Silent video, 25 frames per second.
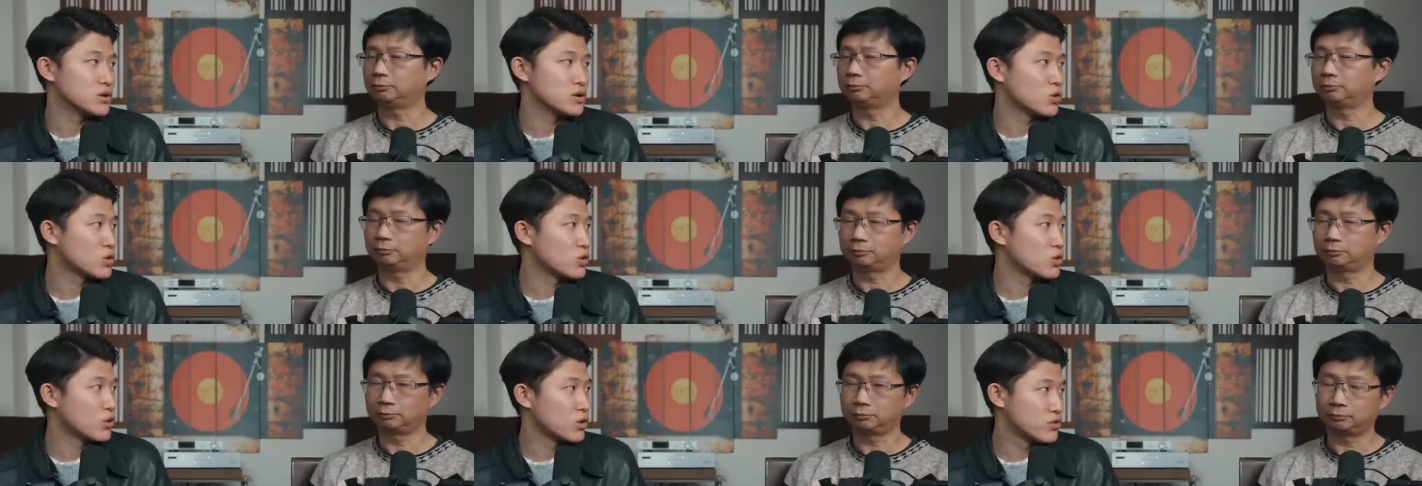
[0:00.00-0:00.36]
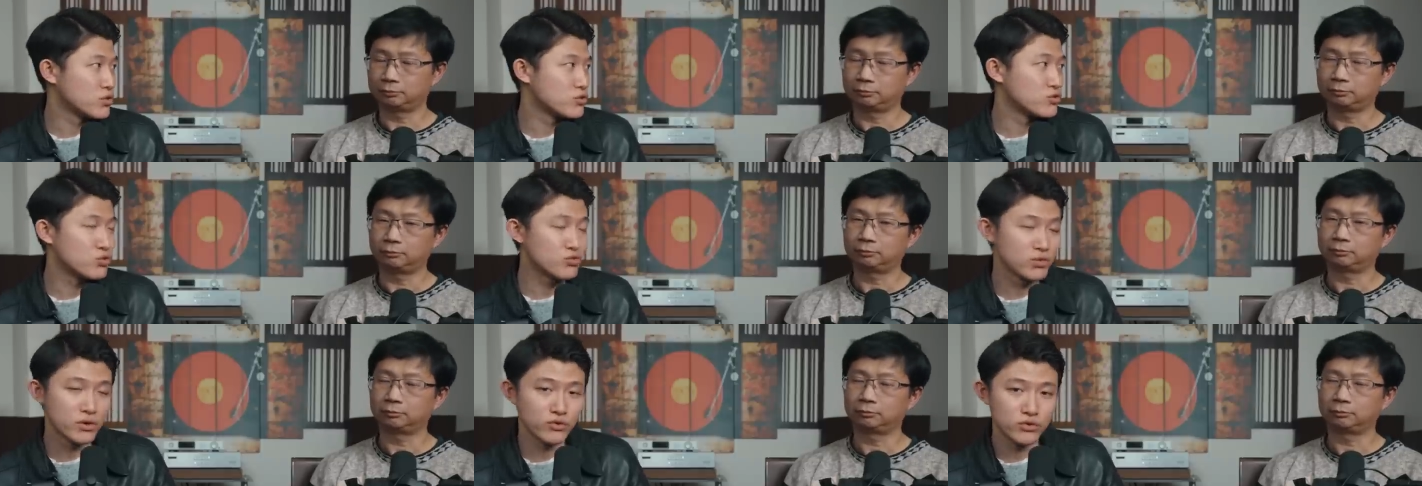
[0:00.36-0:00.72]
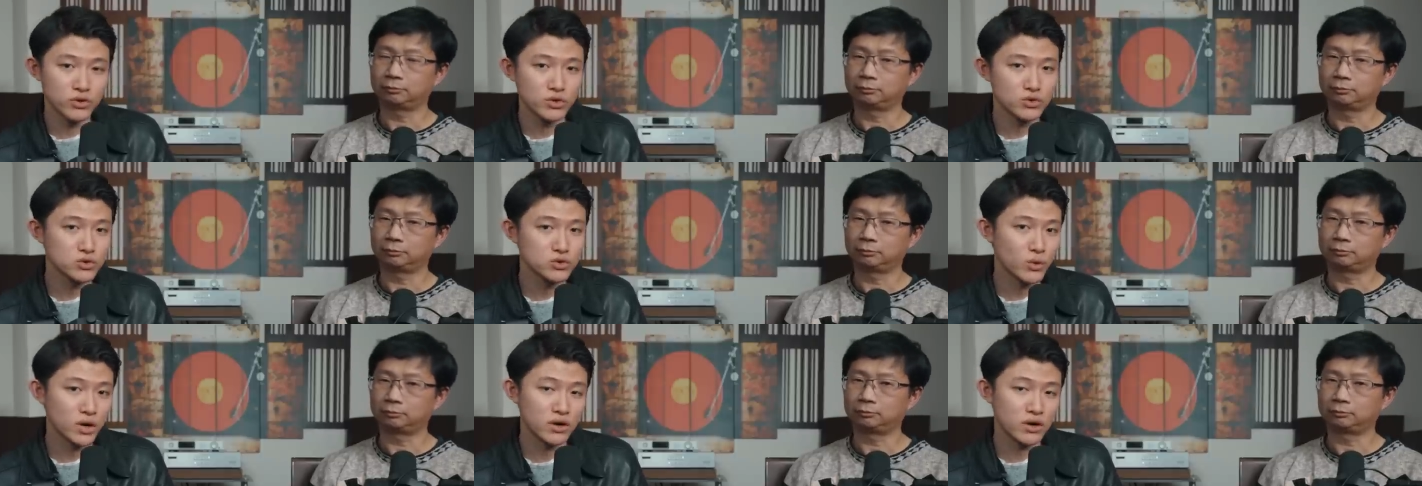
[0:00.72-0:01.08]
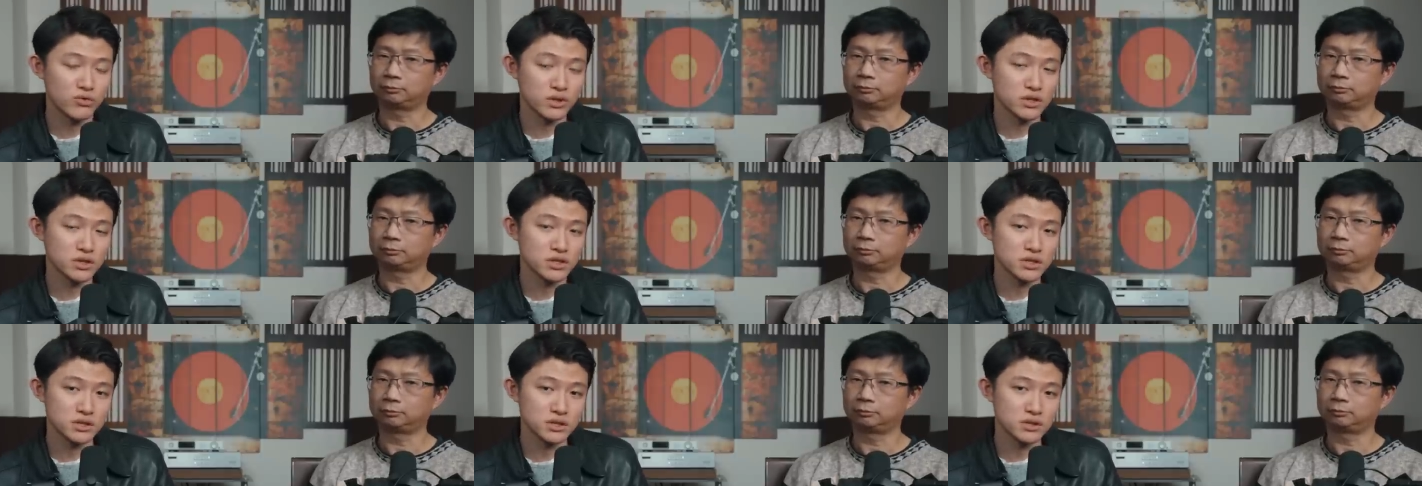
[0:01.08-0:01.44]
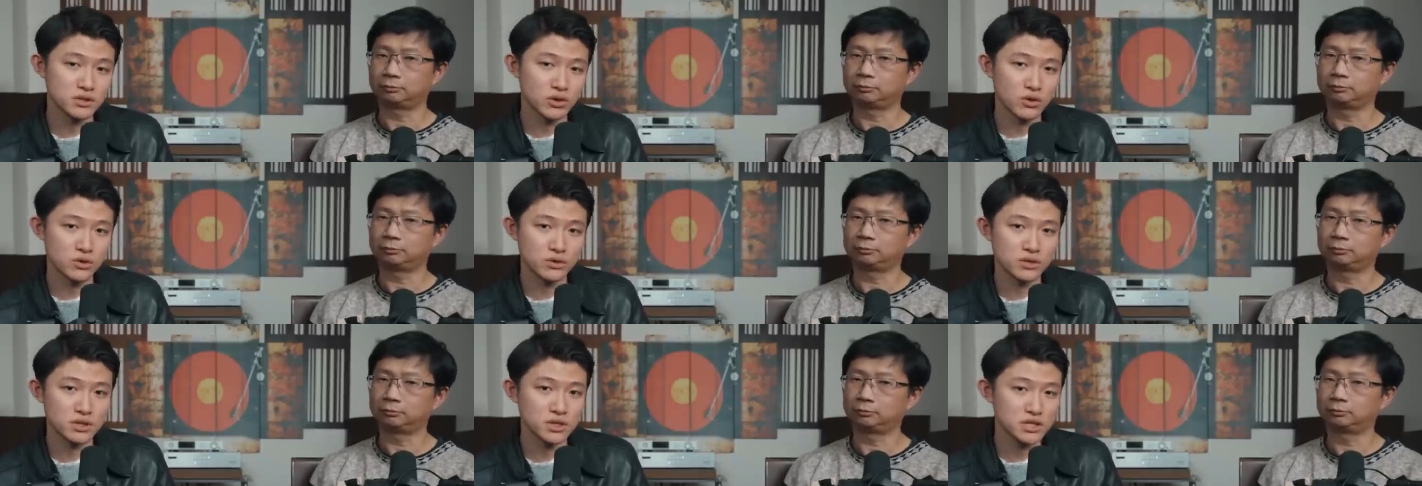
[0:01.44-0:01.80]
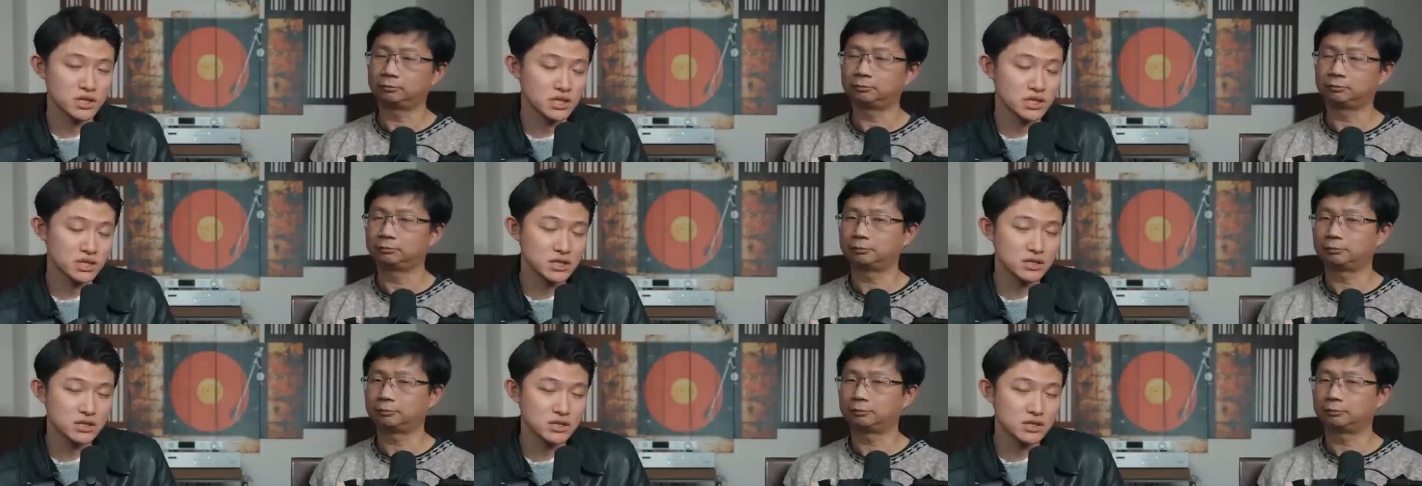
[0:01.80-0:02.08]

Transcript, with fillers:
Speaker 1: Mm-hmm. Or, or through reviews, whatever you know, he,